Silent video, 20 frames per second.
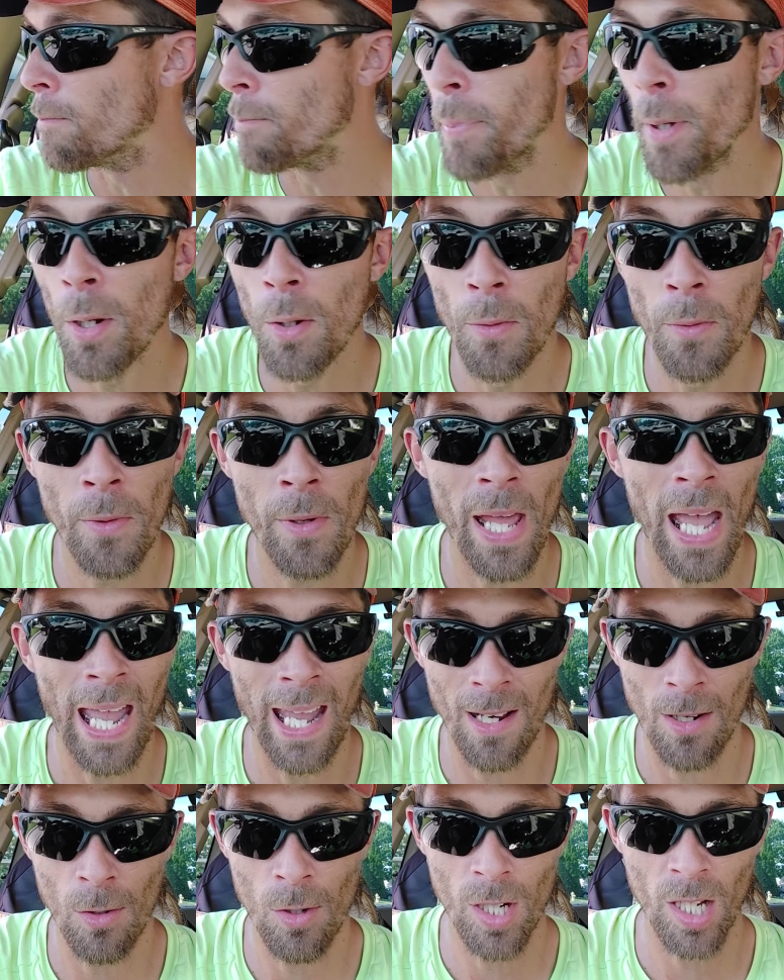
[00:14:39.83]
building
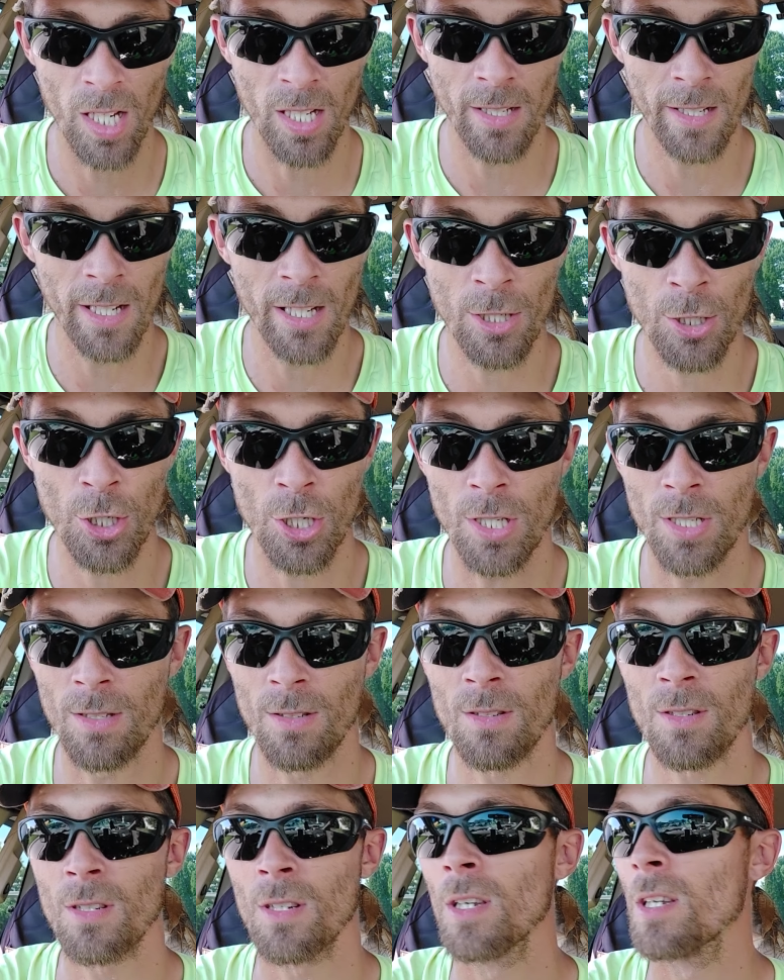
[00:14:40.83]
add-on
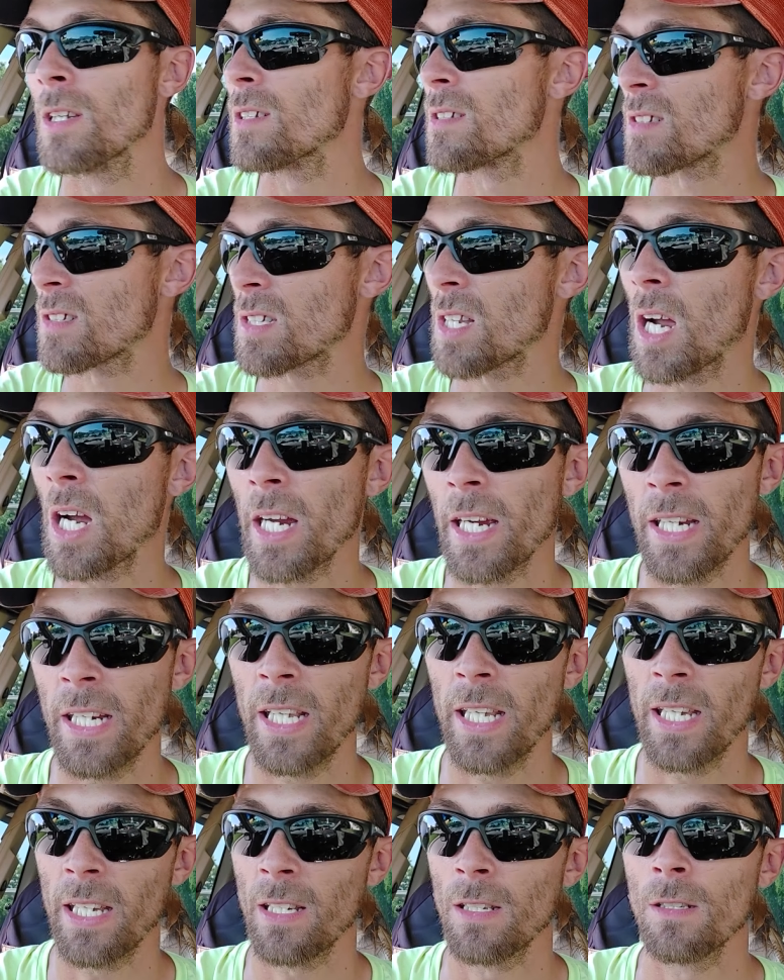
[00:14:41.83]
additions,
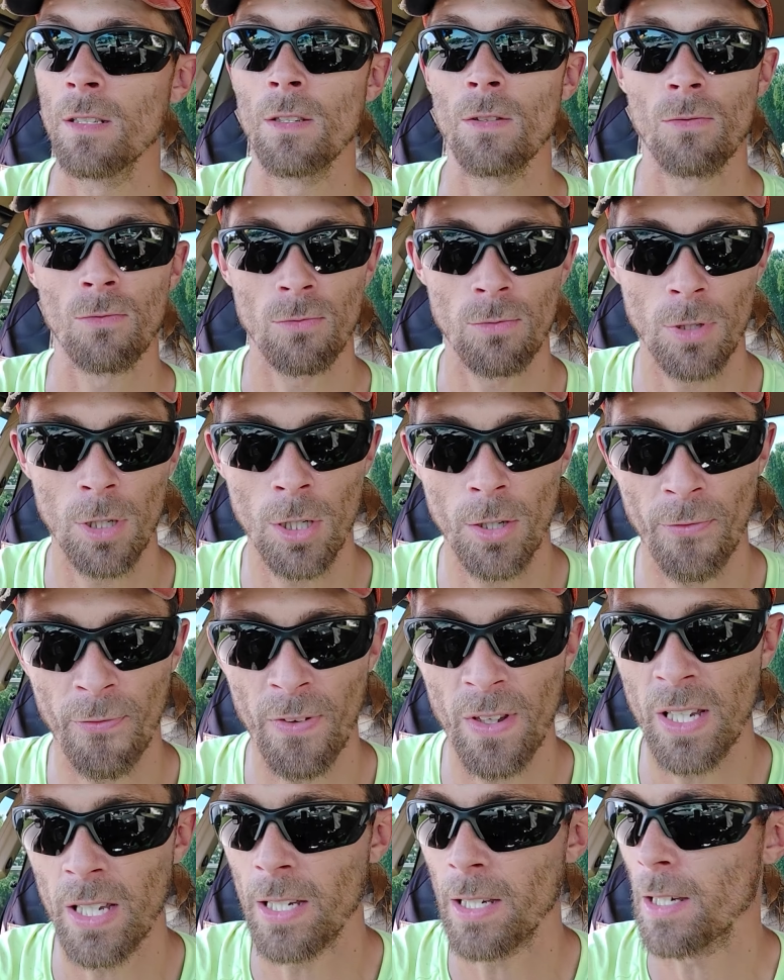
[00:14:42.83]
siding,
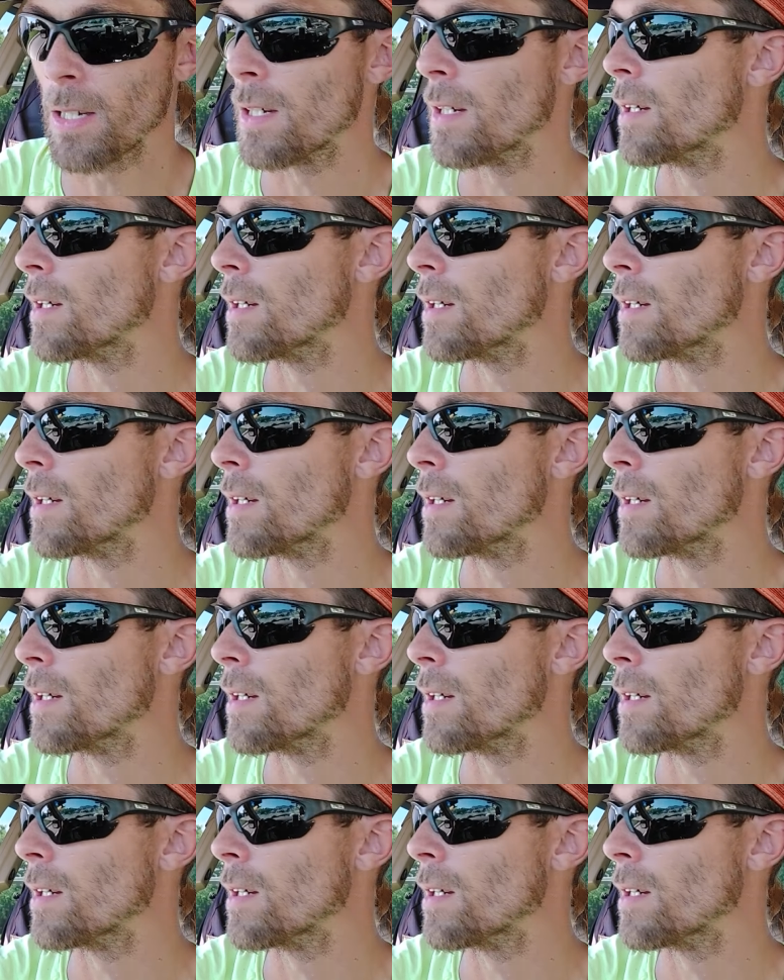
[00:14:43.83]
roofing,